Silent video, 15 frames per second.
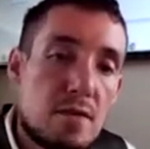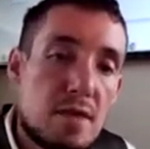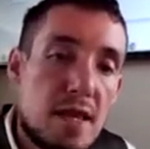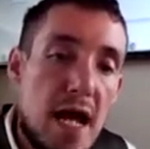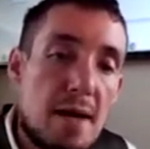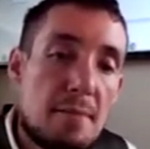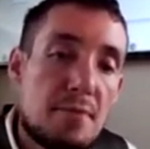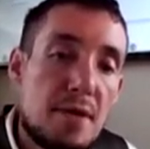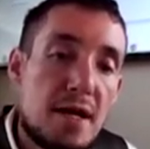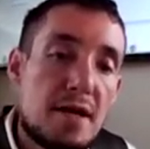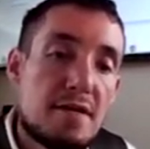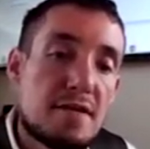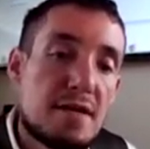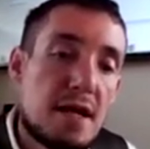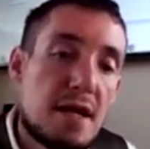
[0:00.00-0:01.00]
that
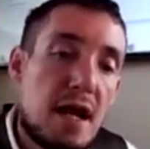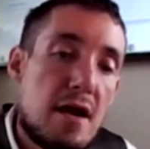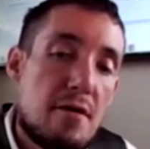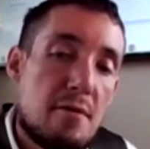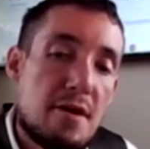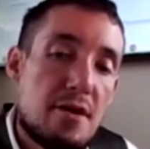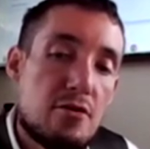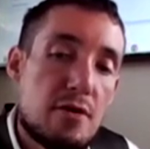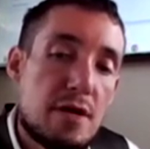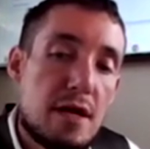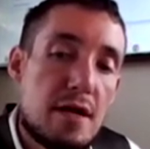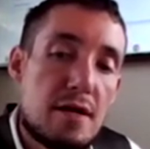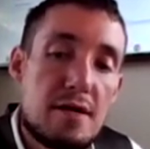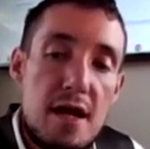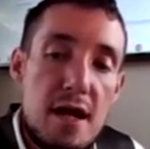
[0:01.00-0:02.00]
being said, how am I doing
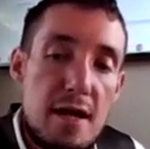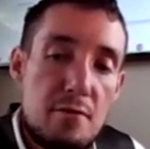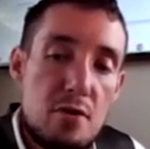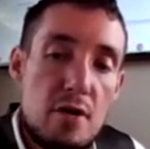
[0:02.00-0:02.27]
on time?